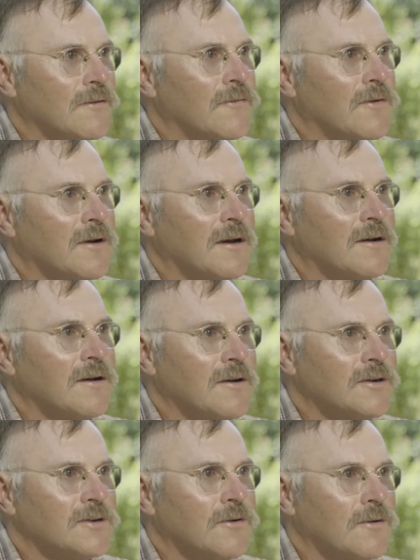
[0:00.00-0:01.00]
over 100
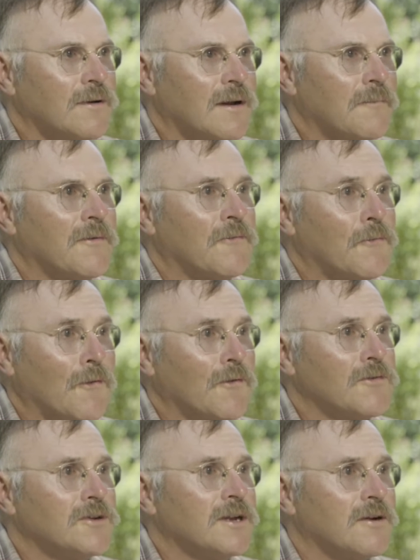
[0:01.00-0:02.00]
years old. I'm the
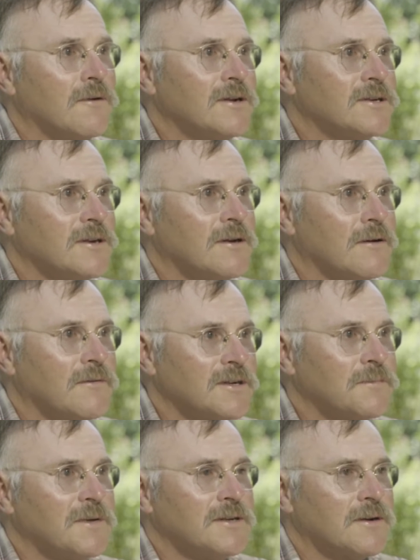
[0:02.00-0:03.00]
fourth generation here in
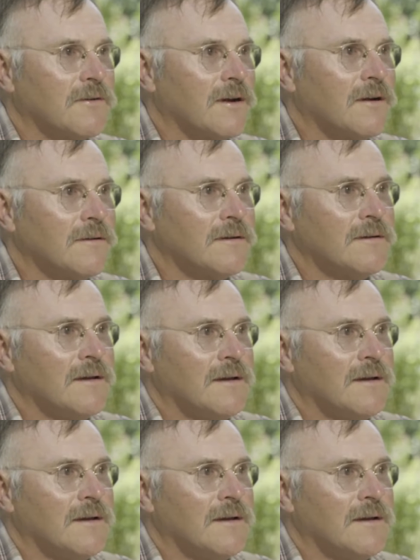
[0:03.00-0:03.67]
this piece of ground.